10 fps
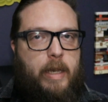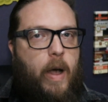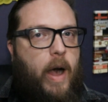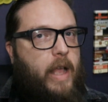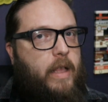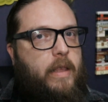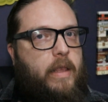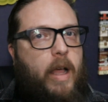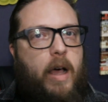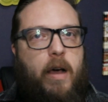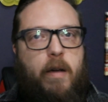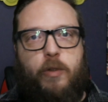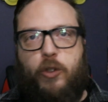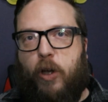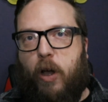Now, I
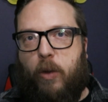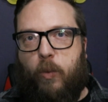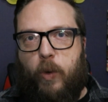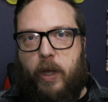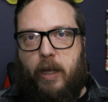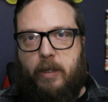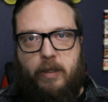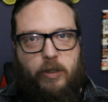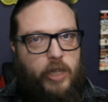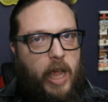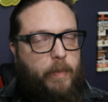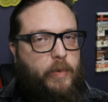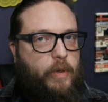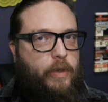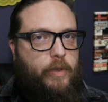love John Wick
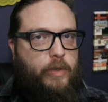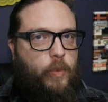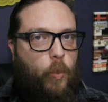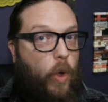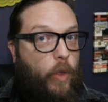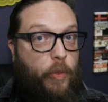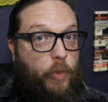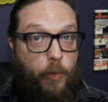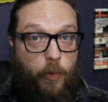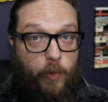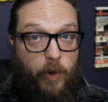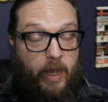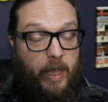Chapters 1 through 3.